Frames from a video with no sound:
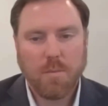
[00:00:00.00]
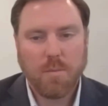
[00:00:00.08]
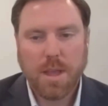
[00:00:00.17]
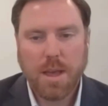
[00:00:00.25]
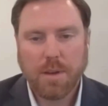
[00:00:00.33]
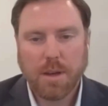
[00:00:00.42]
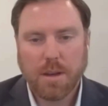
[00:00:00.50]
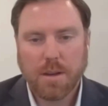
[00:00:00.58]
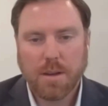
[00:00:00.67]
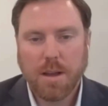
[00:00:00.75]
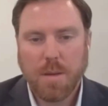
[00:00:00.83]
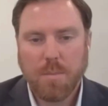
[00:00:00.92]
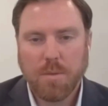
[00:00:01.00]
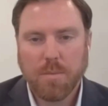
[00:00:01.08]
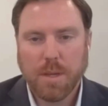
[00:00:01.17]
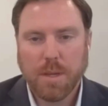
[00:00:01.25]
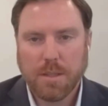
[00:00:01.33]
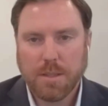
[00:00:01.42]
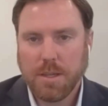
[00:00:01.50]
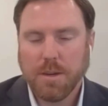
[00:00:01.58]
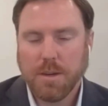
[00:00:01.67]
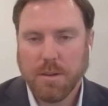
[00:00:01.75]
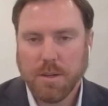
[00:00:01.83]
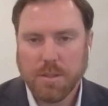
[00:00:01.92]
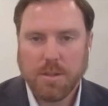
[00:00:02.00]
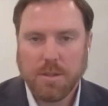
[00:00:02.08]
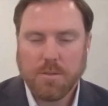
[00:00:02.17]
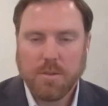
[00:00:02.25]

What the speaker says: we have a couple of minutes here and still